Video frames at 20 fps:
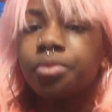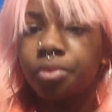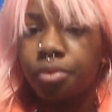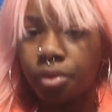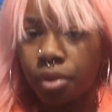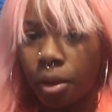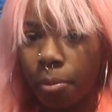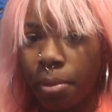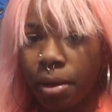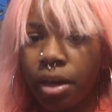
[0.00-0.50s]

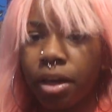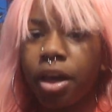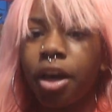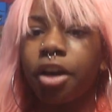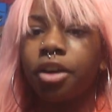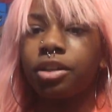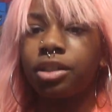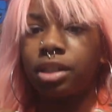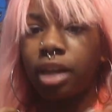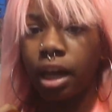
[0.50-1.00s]
The pink
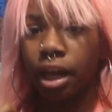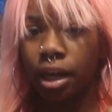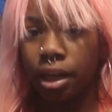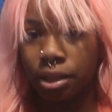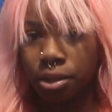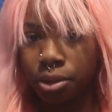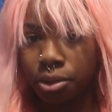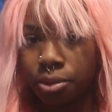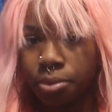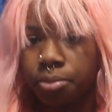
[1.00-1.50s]
hair
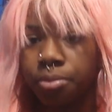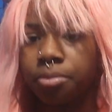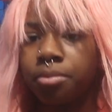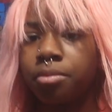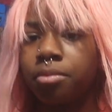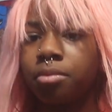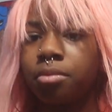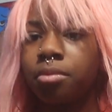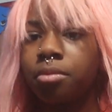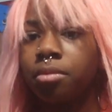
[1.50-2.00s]
stays.
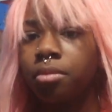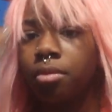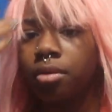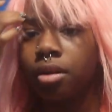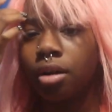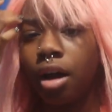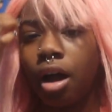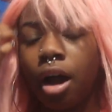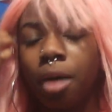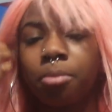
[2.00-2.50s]

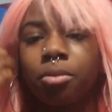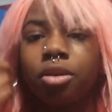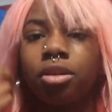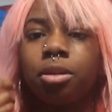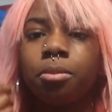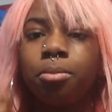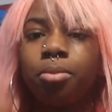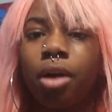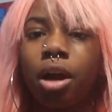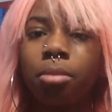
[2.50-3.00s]

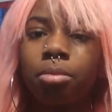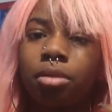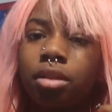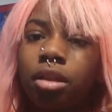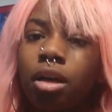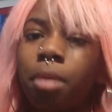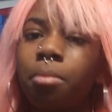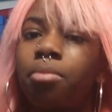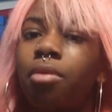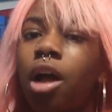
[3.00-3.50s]
I'm
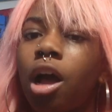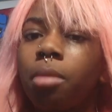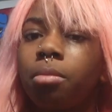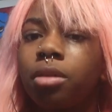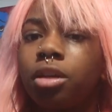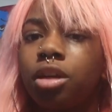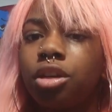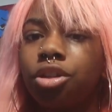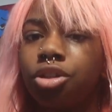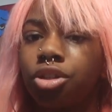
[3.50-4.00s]
probably
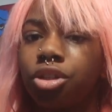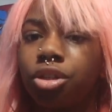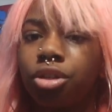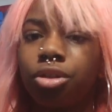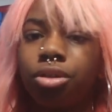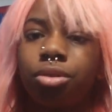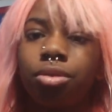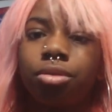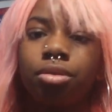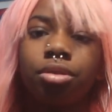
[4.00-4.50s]
gonna
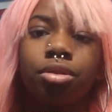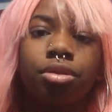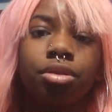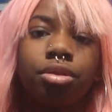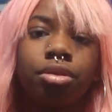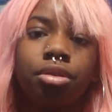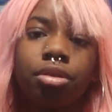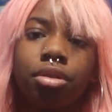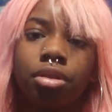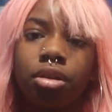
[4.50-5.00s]
do
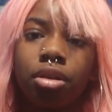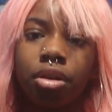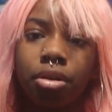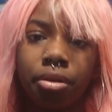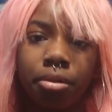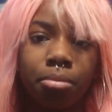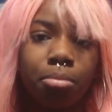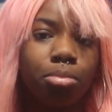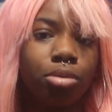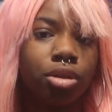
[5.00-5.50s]

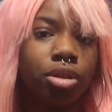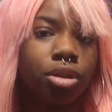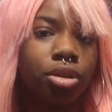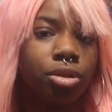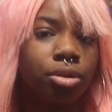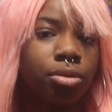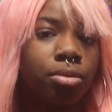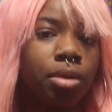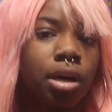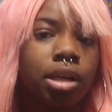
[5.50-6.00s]

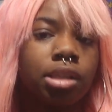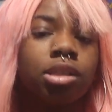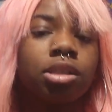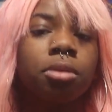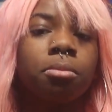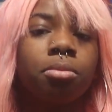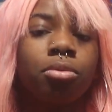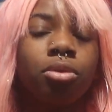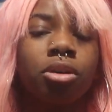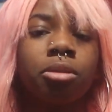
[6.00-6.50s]
blue at
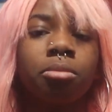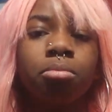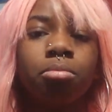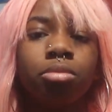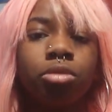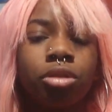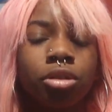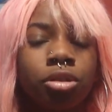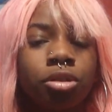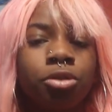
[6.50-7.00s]
some point.
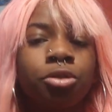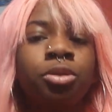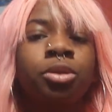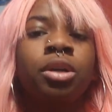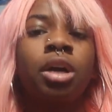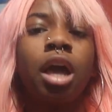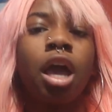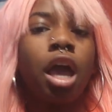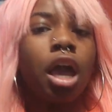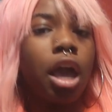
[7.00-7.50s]
Blue
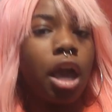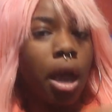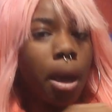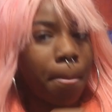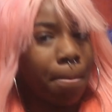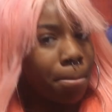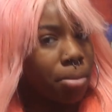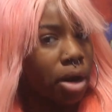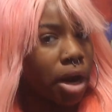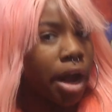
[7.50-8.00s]

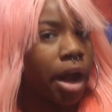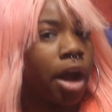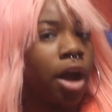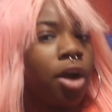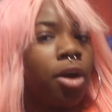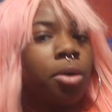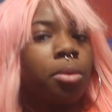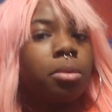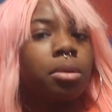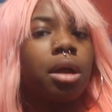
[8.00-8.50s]
and
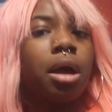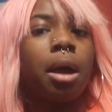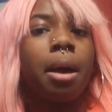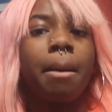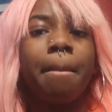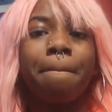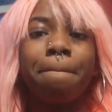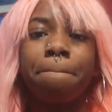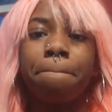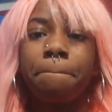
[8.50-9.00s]
brown.
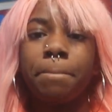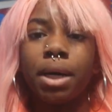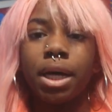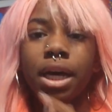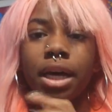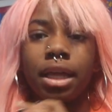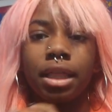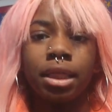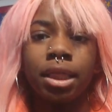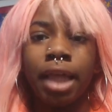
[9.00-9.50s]

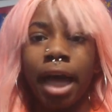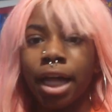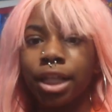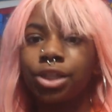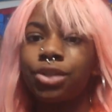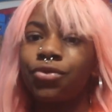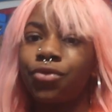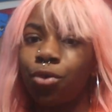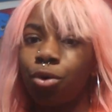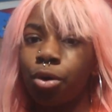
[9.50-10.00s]
But
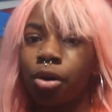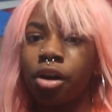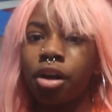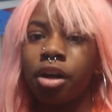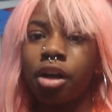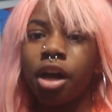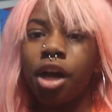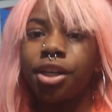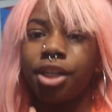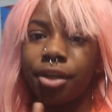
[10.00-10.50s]
that's
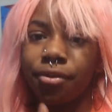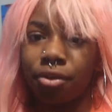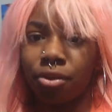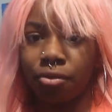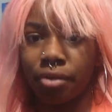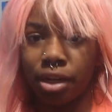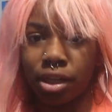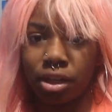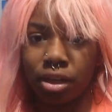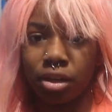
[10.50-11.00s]
for a different
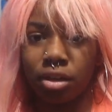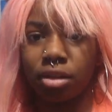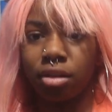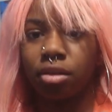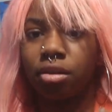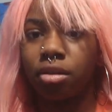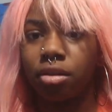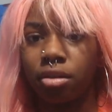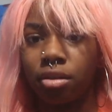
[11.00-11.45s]
reason.